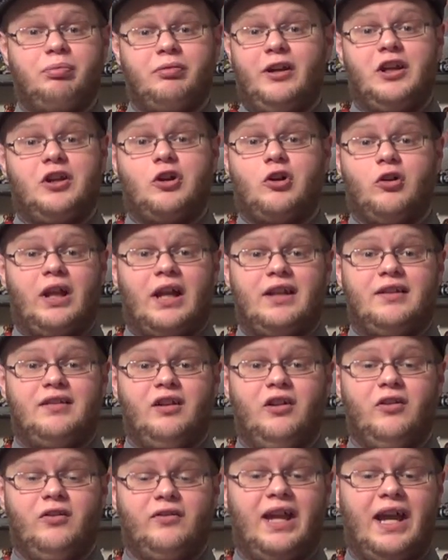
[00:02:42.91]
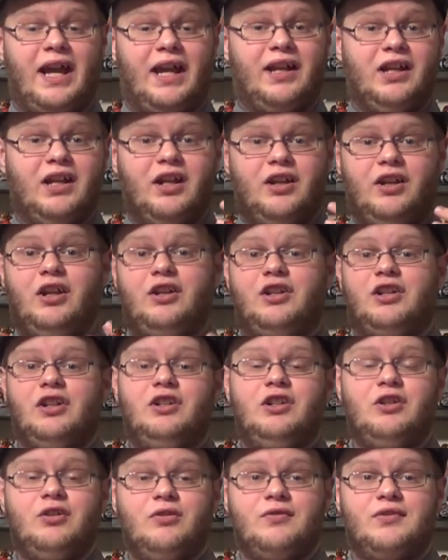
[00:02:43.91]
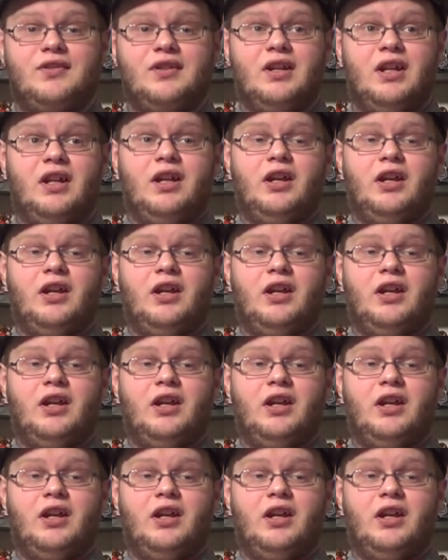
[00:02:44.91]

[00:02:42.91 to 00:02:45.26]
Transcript: pretty cool idea that you can use